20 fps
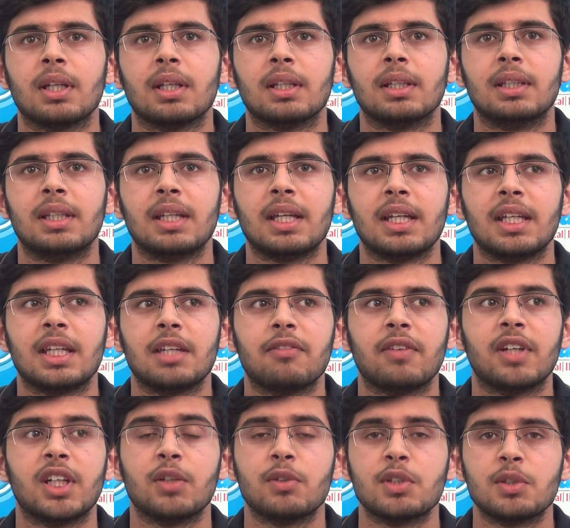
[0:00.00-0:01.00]
they
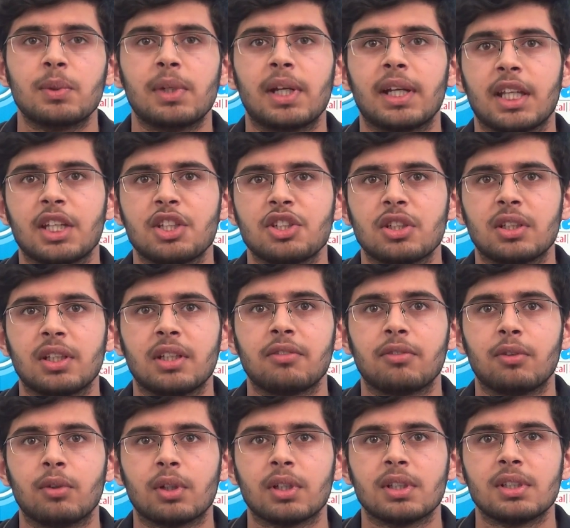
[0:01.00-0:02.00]
give individual attention and
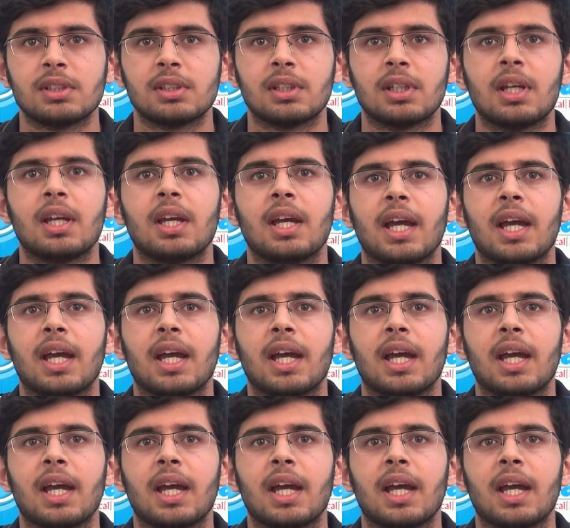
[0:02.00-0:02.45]
focus